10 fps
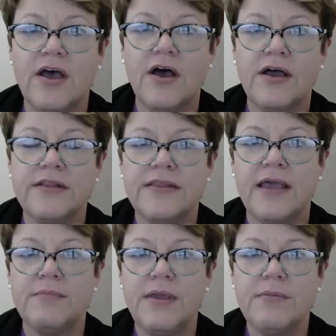on
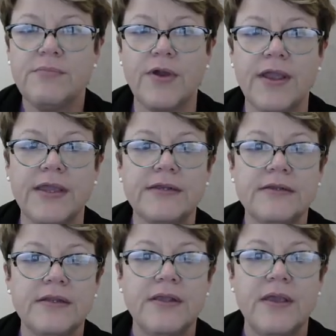that membrane,
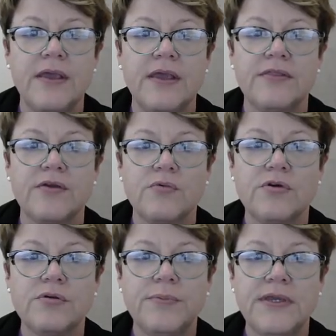there
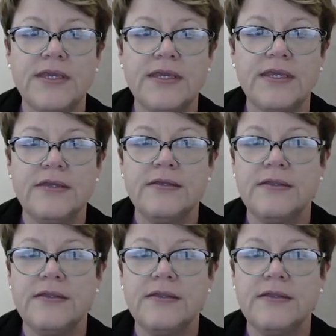will be